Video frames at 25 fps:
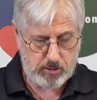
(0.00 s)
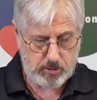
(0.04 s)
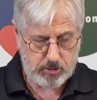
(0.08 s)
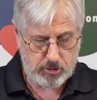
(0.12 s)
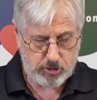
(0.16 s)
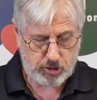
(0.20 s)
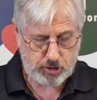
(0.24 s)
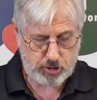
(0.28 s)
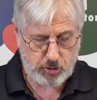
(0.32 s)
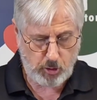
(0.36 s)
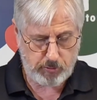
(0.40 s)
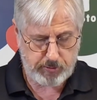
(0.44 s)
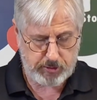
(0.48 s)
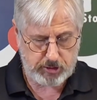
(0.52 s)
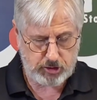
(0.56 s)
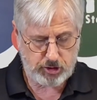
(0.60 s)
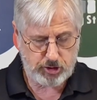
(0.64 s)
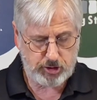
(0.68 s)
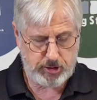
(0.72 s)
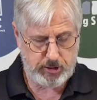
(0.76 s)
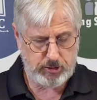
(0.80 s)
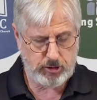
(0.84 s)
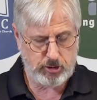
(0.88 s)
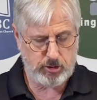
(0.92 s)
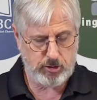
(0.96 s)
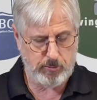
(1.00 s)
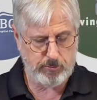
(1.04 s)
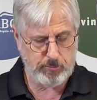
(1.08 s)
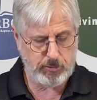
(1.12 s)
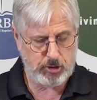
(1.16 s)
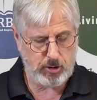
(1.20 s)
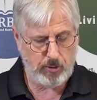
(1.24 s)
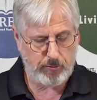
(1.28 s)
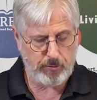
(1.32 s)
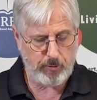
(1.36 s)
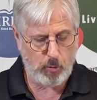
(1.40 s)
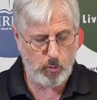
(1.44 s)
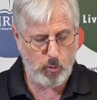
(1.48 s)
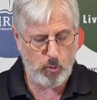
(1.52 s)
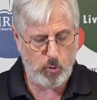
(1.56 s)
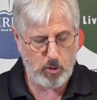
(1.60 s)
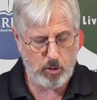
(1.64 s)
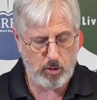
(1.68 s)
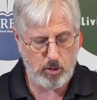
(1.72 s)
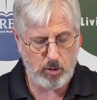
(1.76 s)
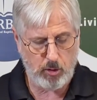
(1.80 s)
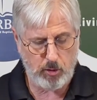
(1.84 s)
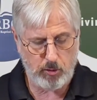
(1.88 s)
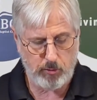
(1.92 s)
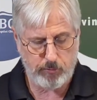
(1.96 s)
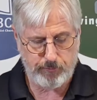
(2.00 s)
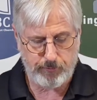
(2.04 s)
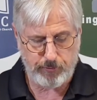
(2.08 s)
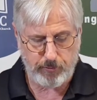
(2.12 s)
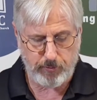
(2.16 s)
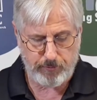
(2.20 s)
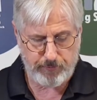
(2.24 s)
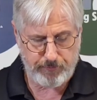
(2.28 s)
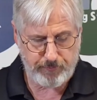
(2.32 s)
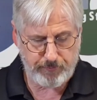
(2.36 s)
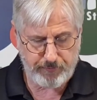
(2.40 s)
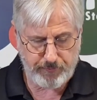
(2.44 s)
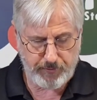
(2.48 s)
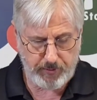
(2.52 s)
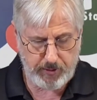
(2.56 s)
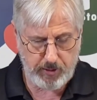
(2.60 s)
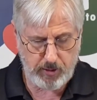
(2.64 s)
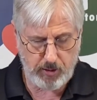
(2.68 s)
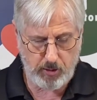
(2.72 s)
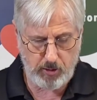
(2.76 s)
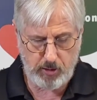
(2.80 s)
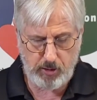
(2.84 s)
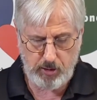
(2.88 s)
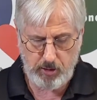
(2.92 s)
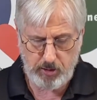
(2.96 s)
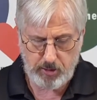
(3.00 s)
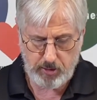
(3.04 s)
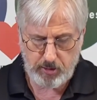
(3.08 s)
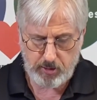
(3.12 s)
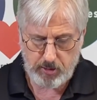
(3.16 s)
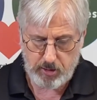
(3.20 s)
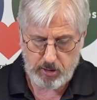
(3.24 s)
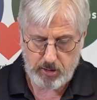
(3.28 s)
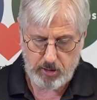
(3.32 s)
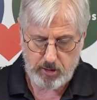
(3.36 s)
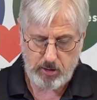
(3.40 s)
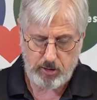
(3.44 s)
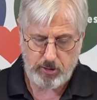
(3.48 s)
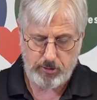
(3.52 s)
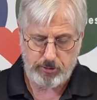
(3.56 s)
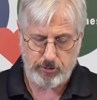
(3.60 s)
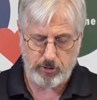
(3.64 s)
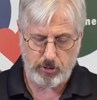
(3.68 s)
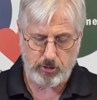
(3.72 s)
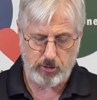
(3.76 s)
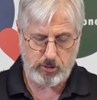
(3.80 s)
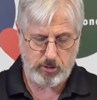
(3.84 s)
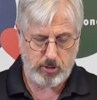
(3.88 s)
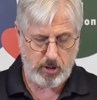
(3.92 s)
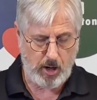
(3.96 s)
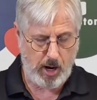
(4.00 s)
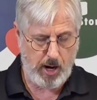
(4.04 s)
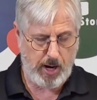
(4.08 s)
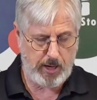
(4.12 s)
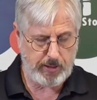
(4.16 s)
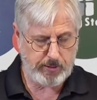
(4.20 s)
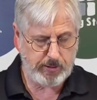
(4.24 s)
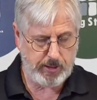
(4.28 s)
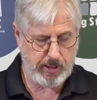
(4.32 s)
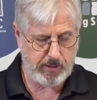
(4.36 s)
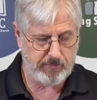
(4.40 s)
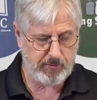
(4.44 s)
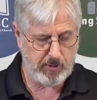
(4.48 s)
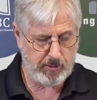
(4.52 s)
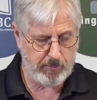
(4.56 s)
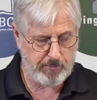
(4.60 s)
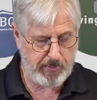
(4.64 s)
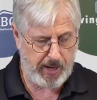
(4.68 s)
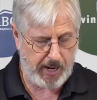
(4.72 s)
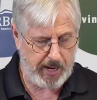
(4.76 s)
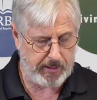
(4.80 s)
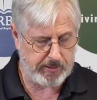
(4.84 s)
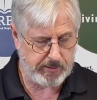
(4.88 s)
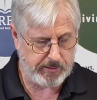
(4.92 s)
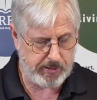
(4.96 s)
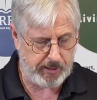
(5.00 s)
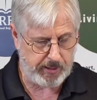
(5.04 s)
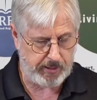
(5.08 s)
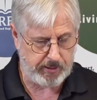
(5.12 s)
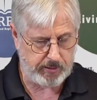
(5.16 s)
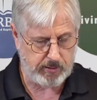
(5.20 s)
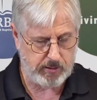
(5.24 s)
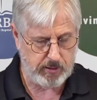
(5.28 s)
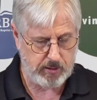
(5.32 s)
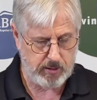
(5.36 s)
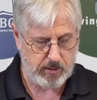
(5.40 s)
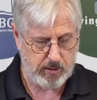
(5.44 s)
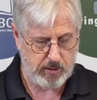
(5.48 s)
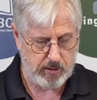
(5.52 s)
So the systems of the world fulfill their God-given mandate